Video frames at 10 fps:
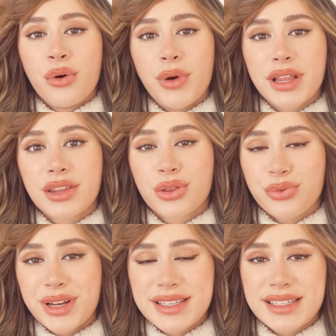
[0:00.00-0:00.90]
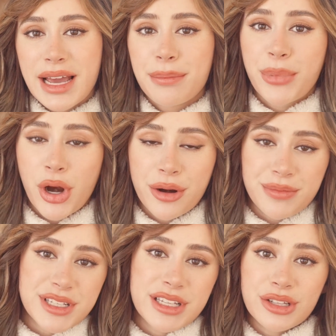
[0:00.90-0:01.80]
with 3-step
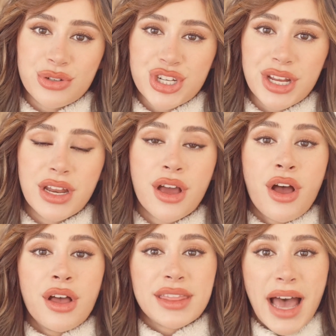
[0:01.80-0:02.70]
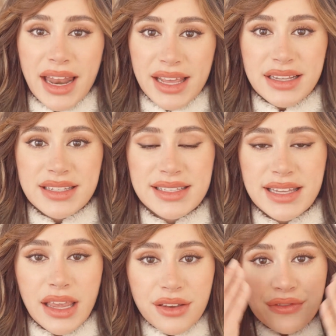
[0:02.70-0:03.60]
perm solution that is
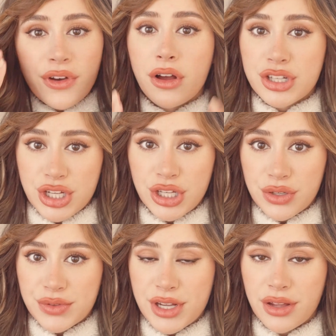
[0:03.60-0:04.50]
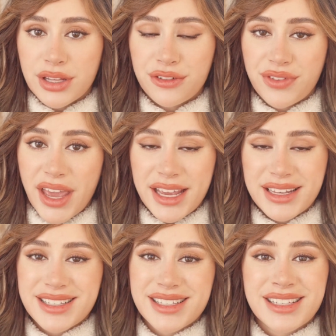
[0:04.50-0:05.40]
safe to use on the
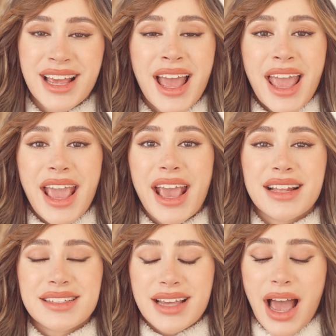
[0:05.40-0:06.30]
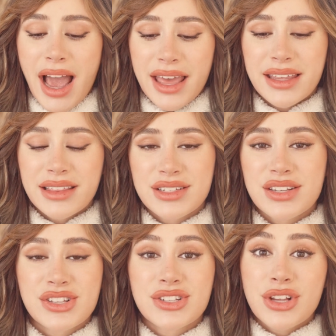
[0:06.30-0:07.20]
face. And I think this
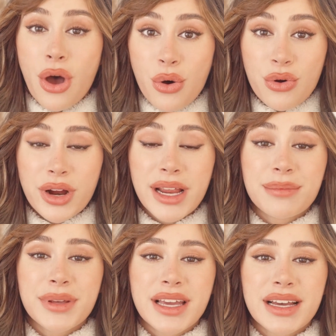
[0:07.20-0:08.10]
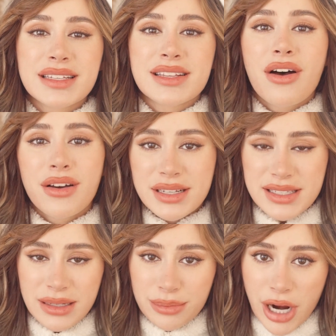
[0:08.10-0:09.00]
is so great because
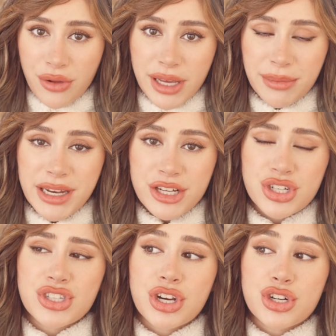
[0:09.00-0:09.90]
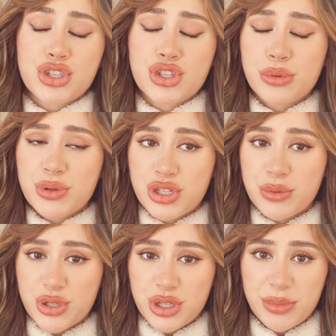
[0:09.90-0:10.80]
honestly, brow laminations are
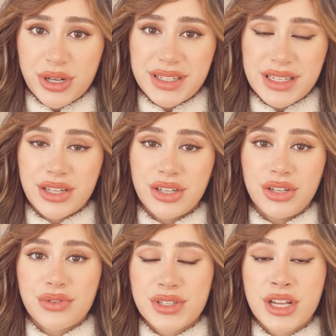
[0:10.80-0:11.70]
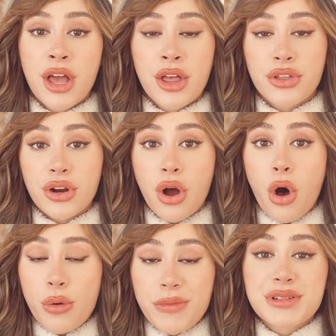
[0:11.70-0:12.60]
super easy to use. They're
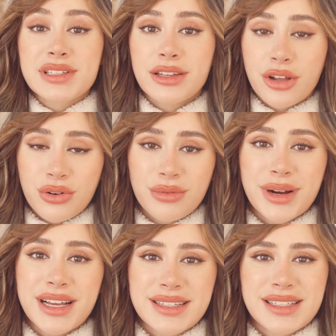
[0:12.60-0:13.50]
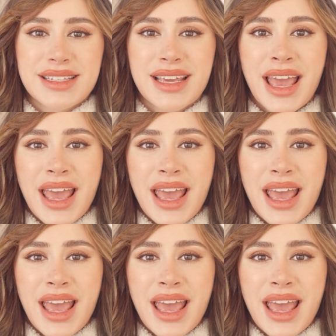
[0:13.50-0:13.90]
almost low risk